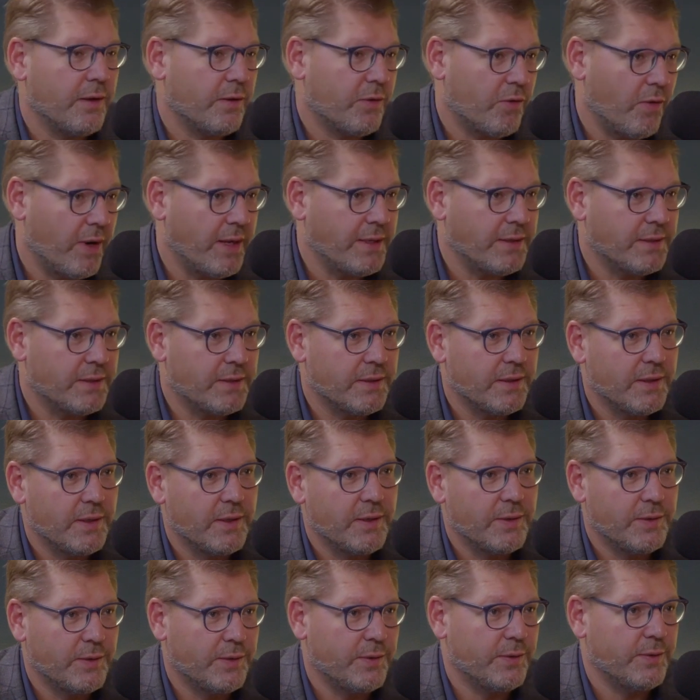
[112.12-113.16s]
cranes
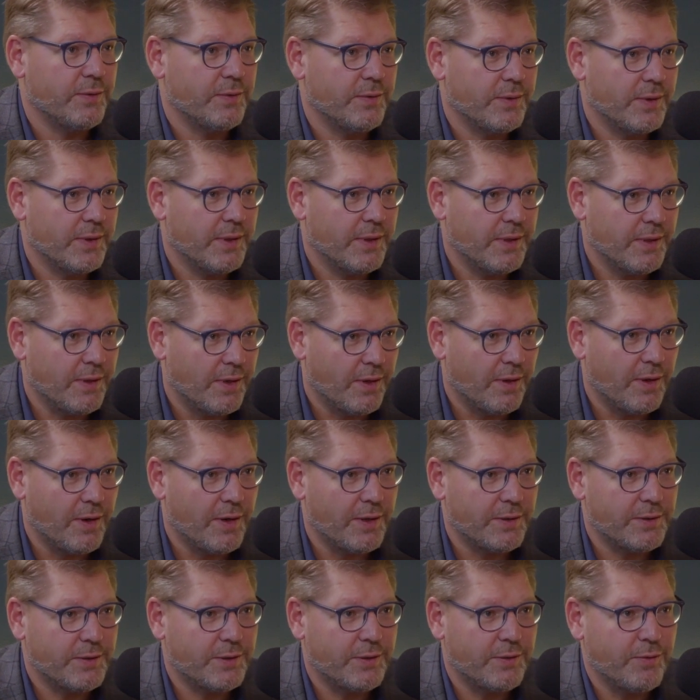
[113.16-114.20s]
to a
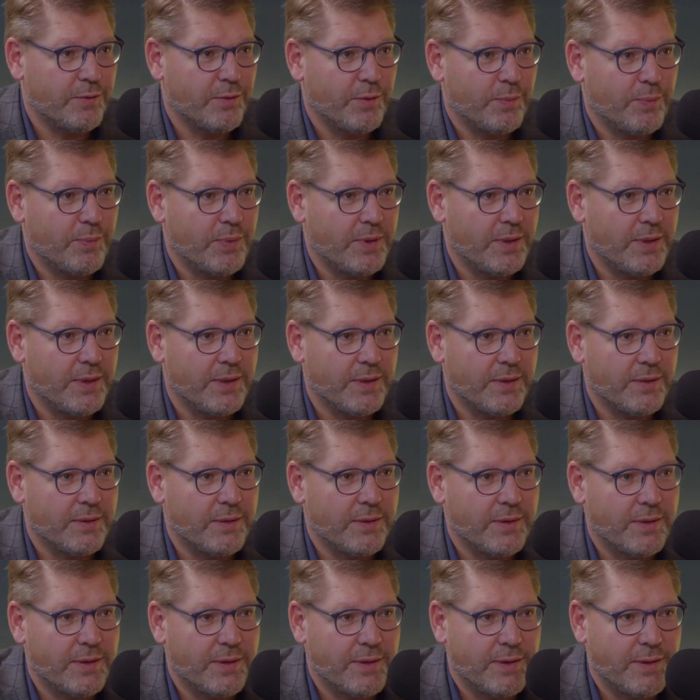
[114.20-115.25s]
large
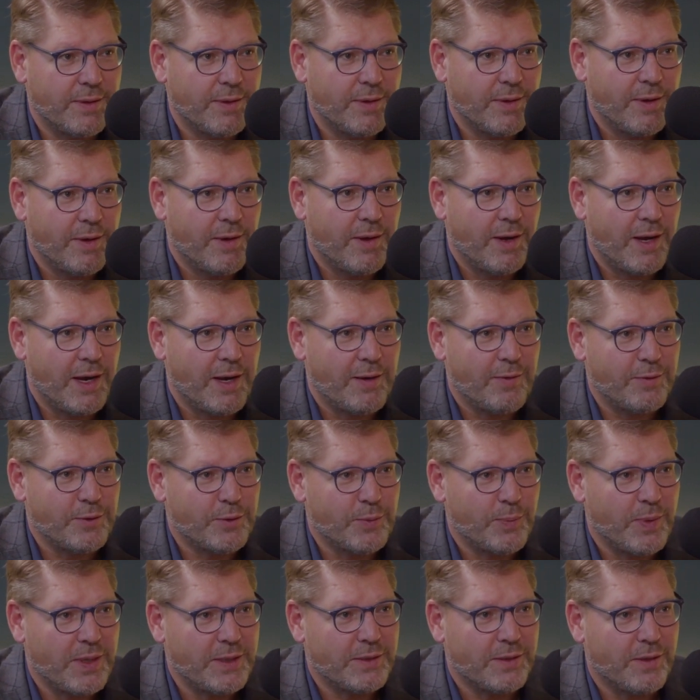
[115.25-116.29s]
European
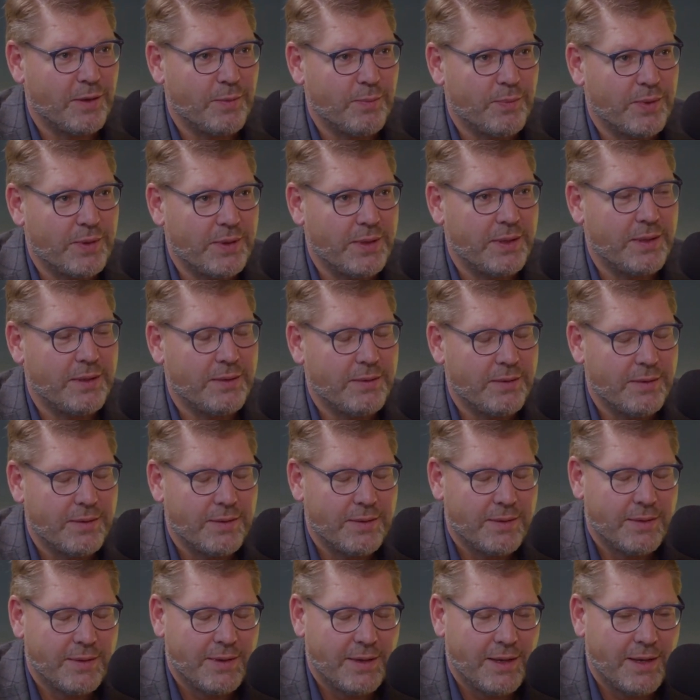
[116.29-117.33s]
aerospace company.
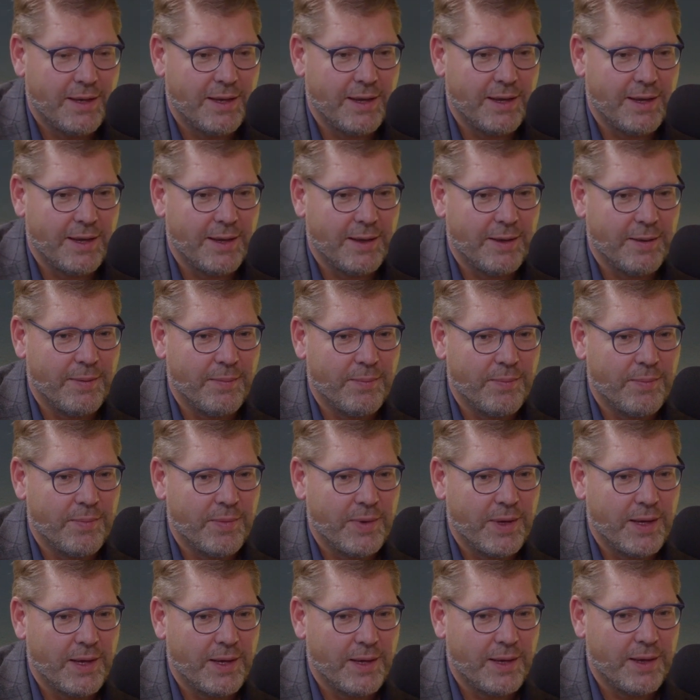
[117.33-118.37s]

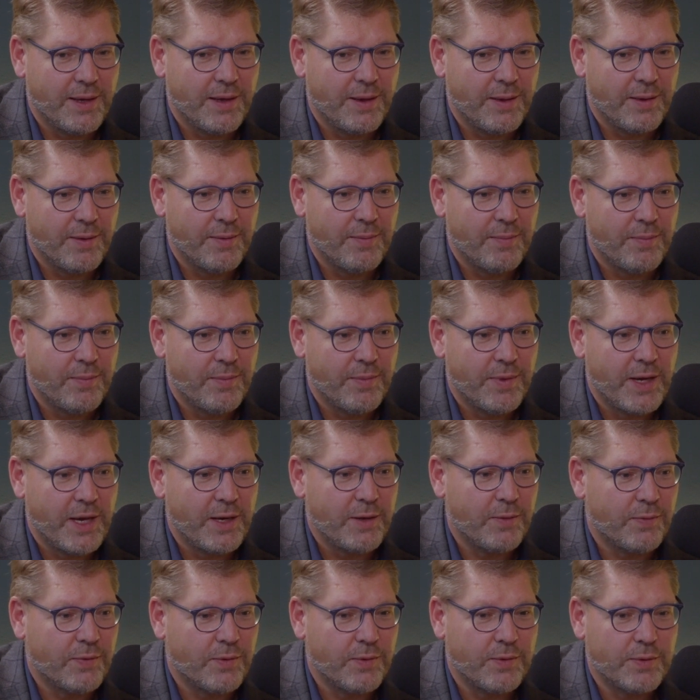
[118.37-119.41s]
And
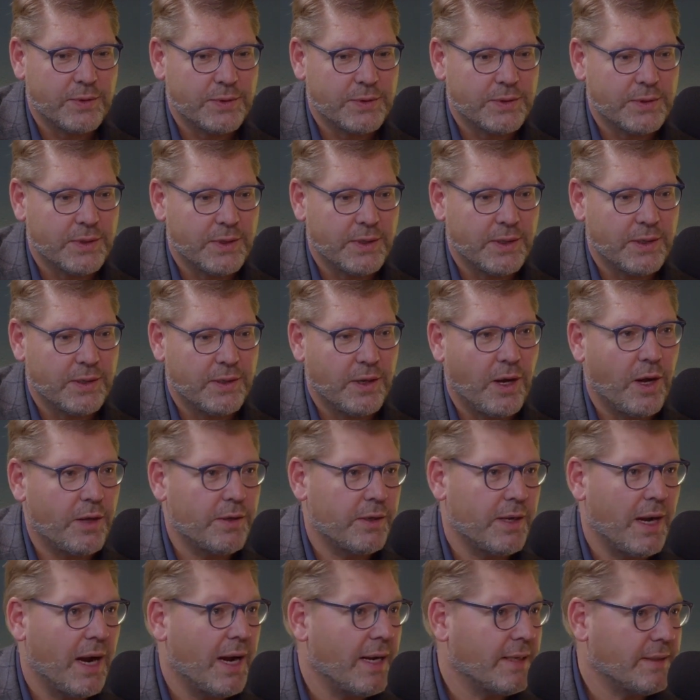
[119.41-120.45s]
of course,
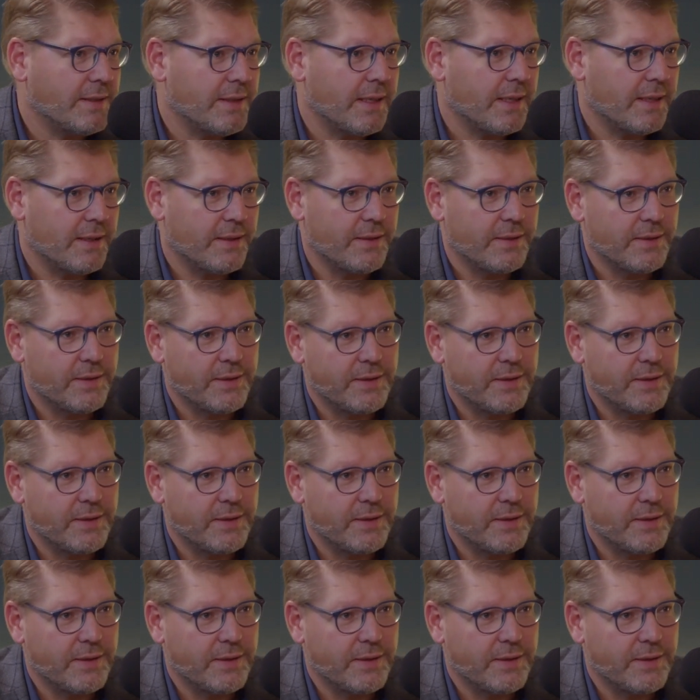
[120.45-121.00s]
other high-tech